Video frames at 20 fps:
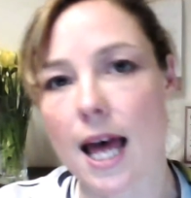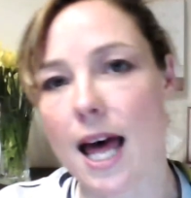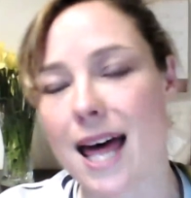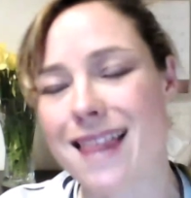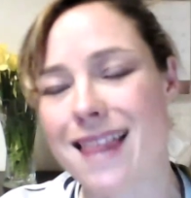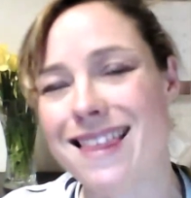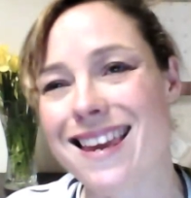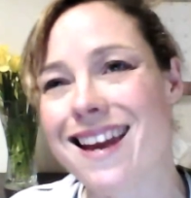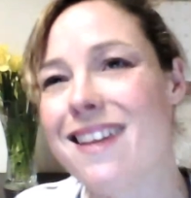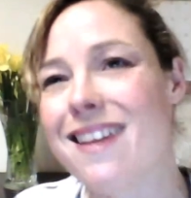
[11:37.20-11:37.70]

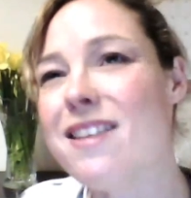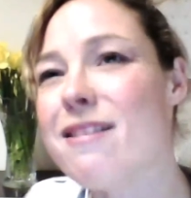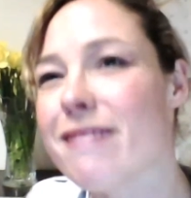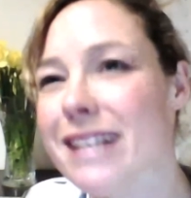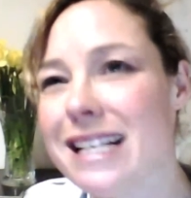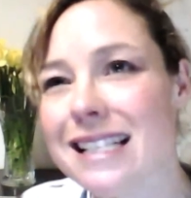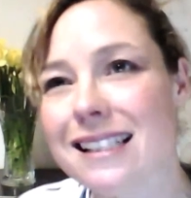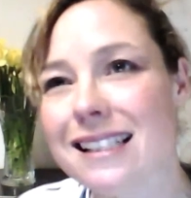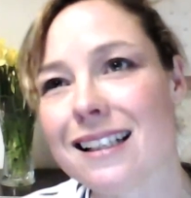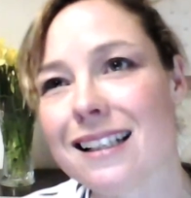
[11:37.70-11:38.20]
the other
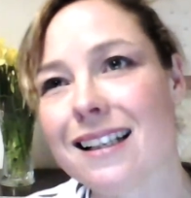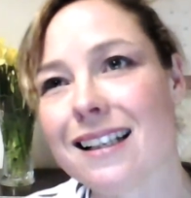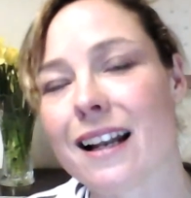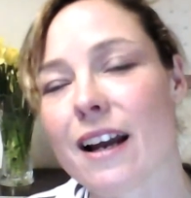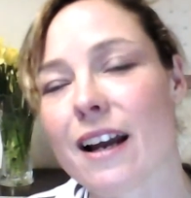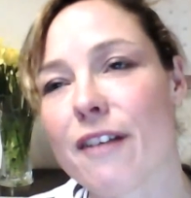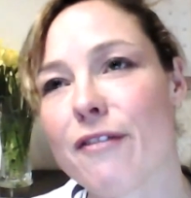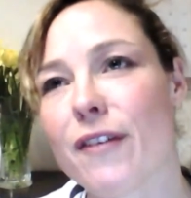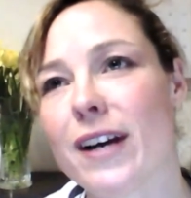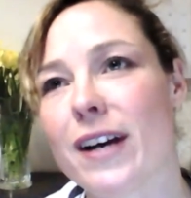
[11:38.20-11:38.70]
reason that
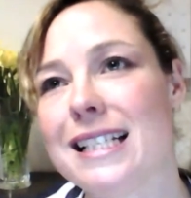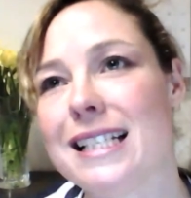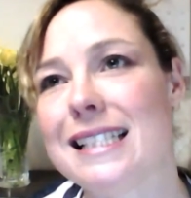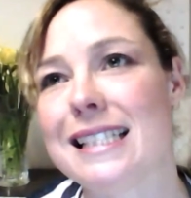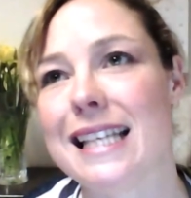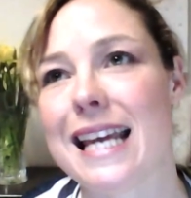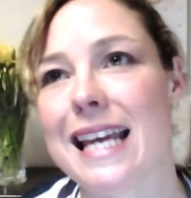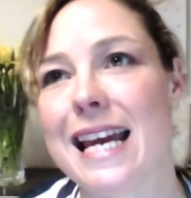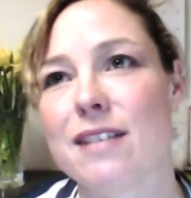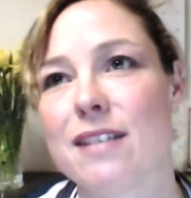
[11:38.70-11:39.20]
I find
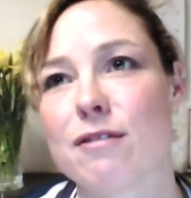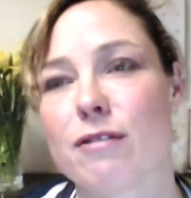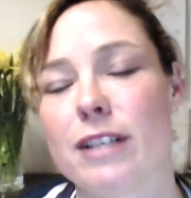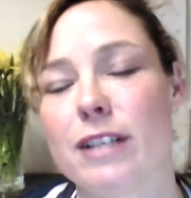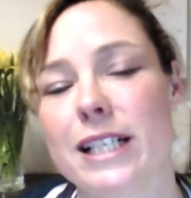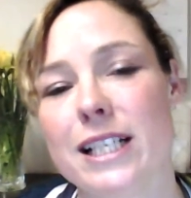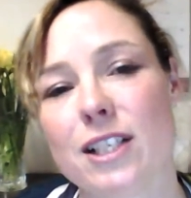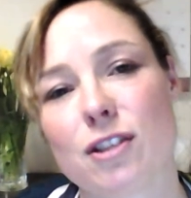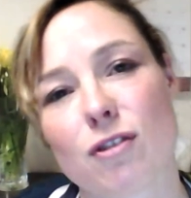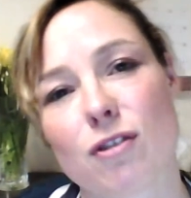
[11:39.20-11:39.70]
CAs
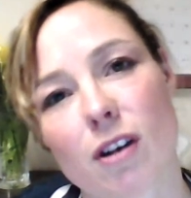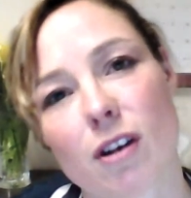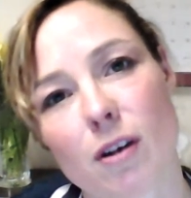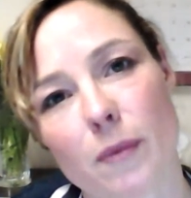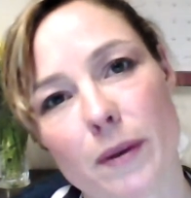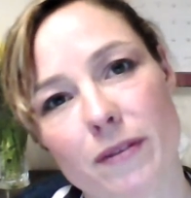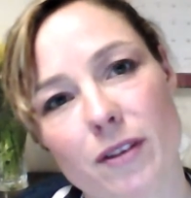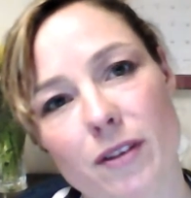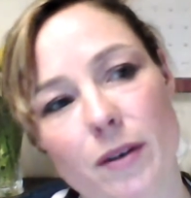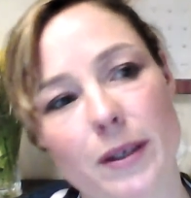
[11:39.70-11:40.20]
really struggle
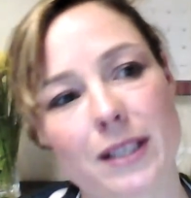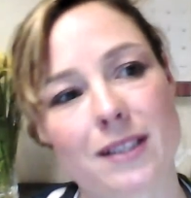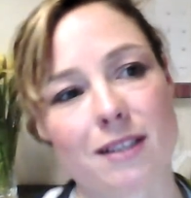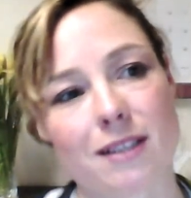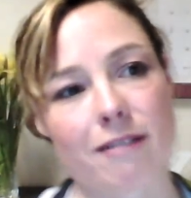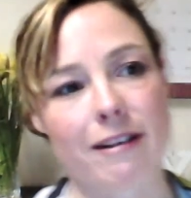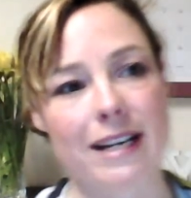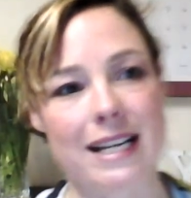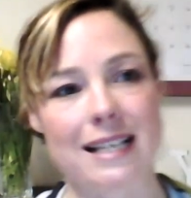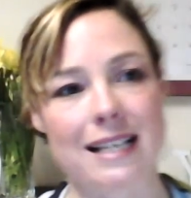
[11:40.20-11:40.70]
with doing
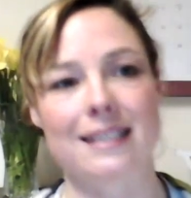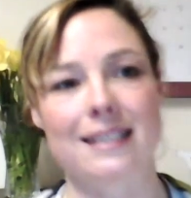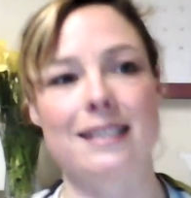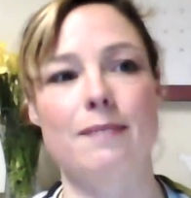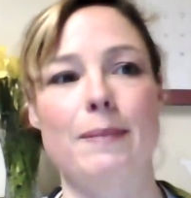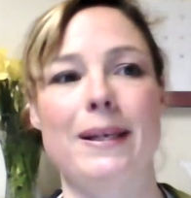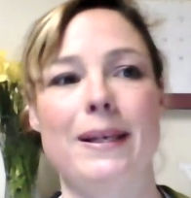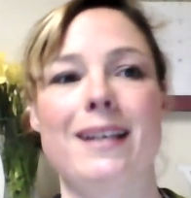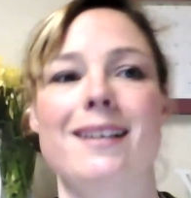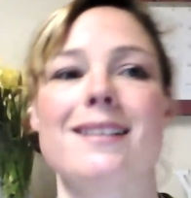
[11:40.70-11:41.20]
screenings is
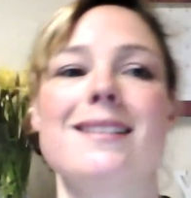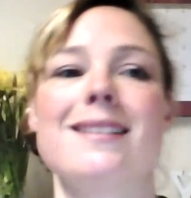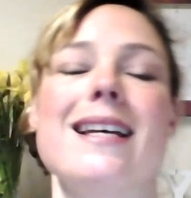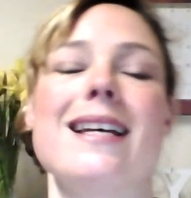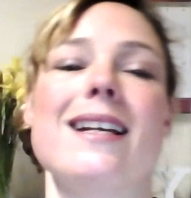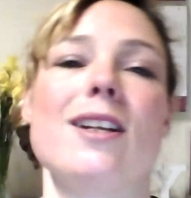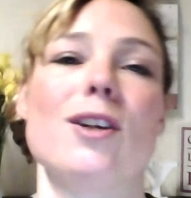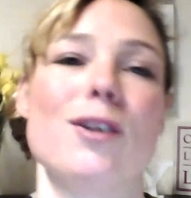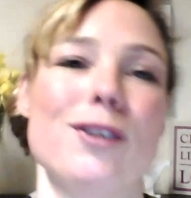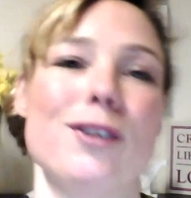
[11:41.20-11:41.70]
because
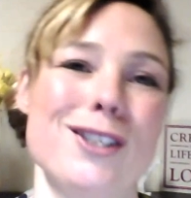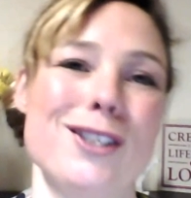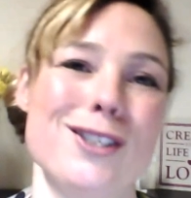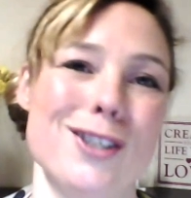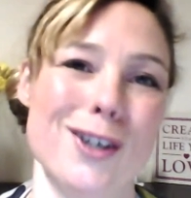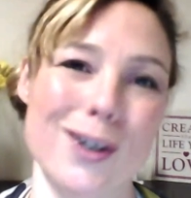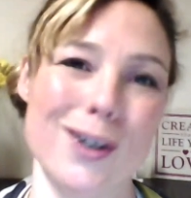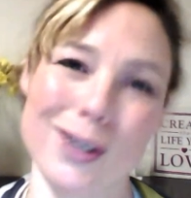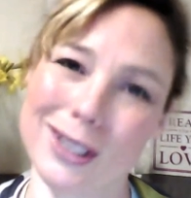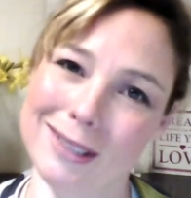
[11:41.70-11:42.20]
they're not the
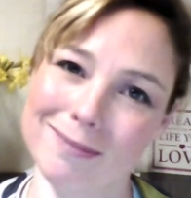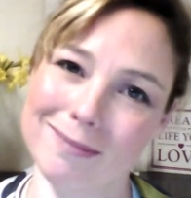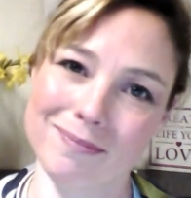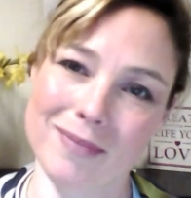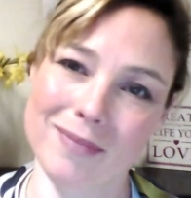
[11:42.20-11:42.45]
doc.